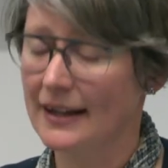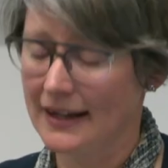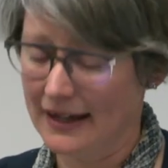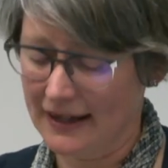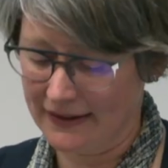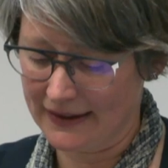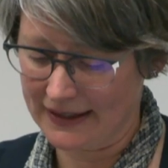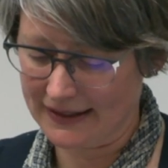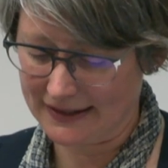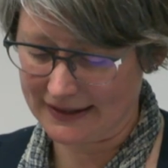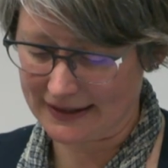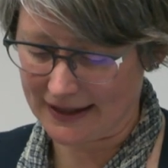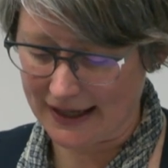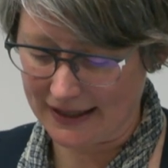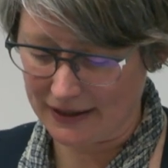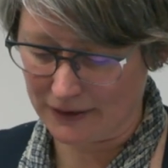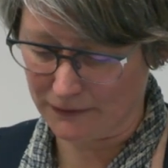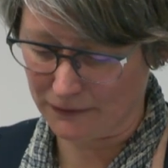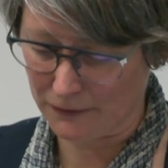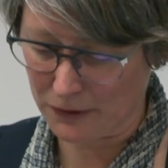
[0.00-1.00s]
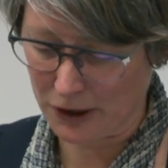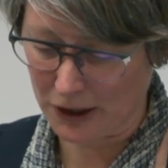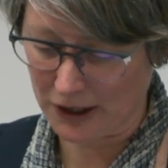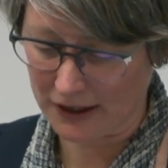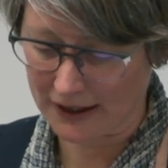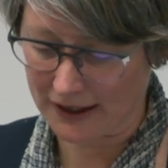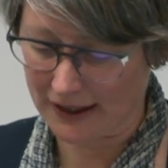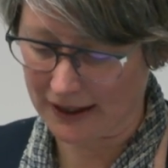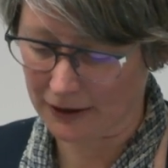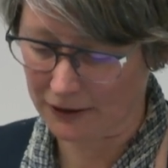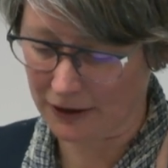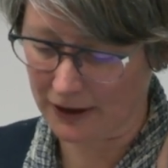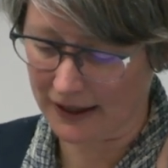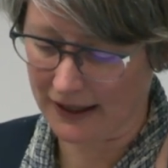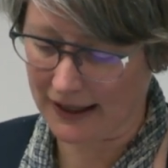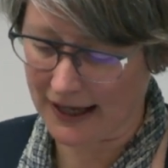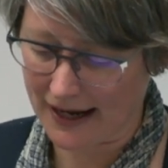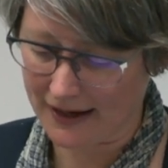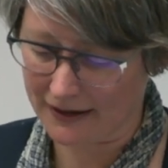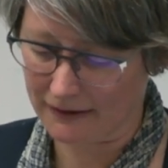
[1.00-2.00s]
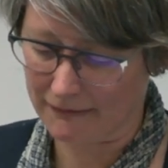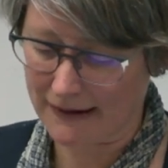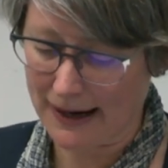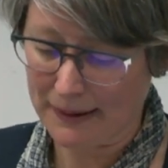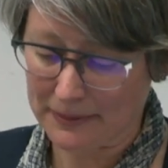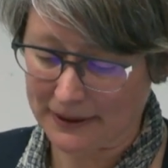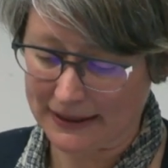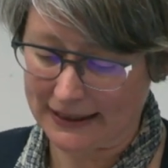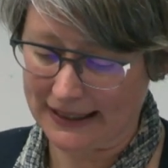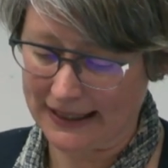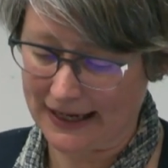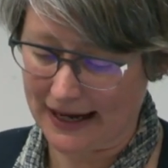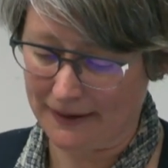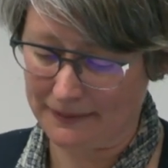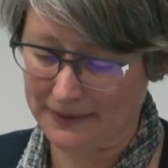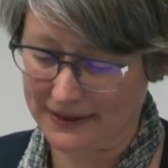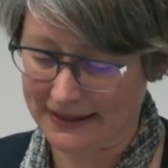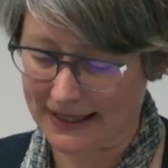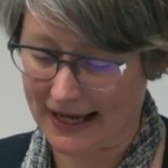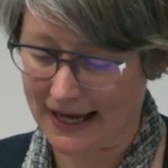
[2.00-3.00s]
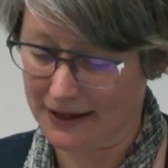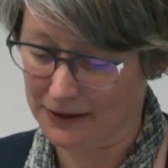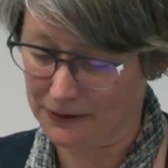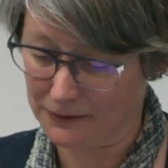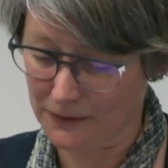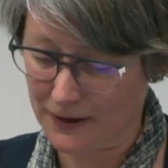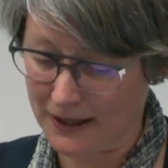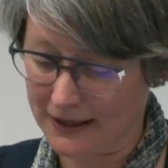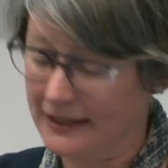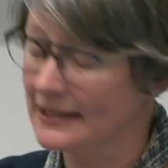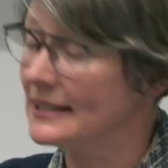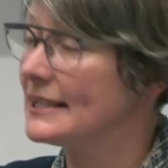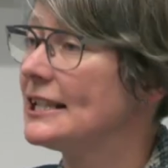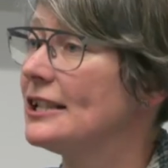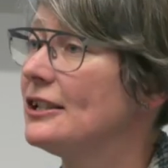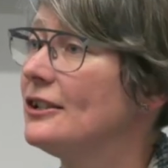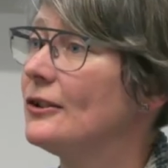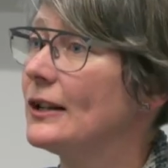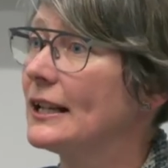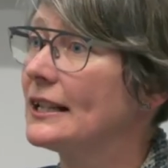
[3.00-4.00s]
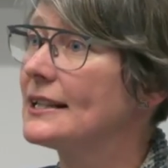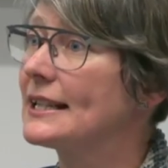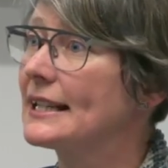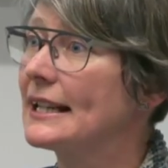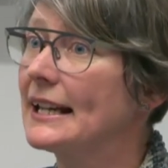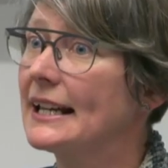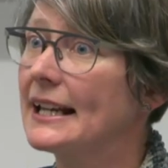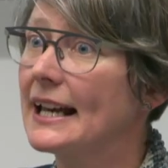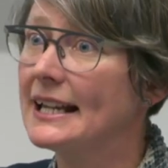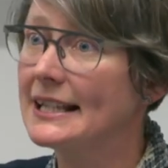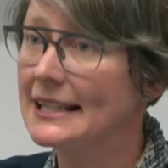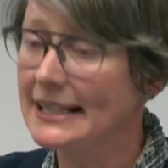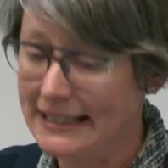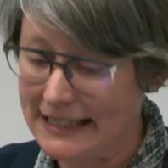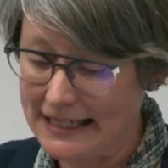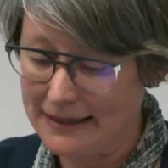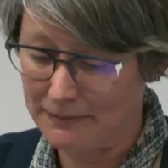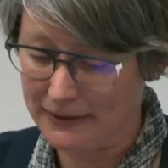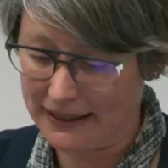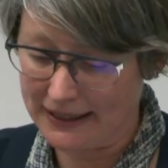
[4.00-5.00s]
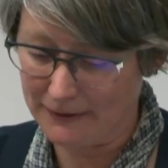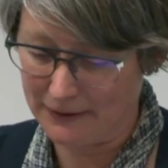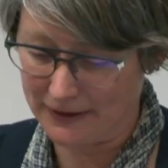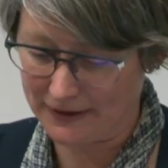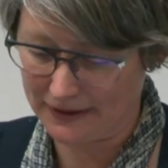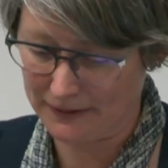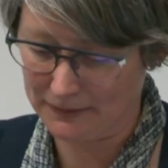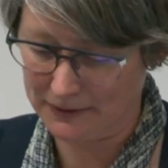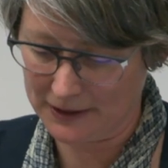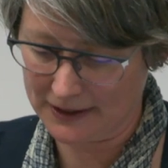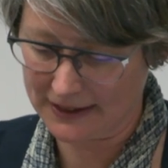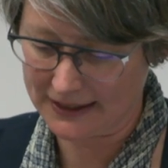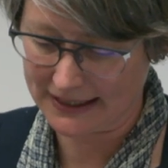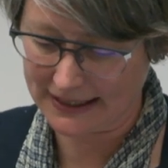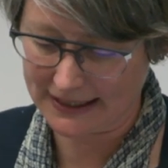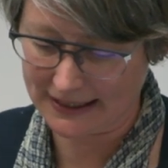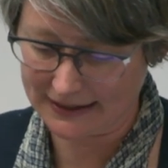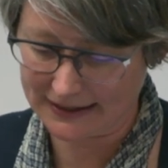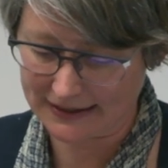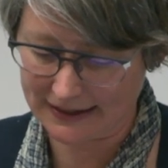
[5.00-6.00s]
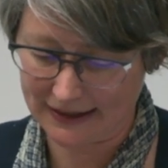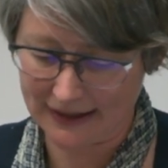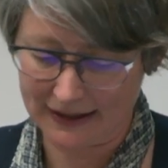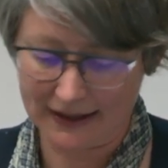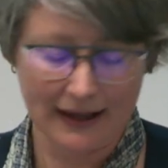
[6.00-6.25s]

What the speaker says: in this kind of work, including how to rapidly upscale while continuing to engage deeply with communities,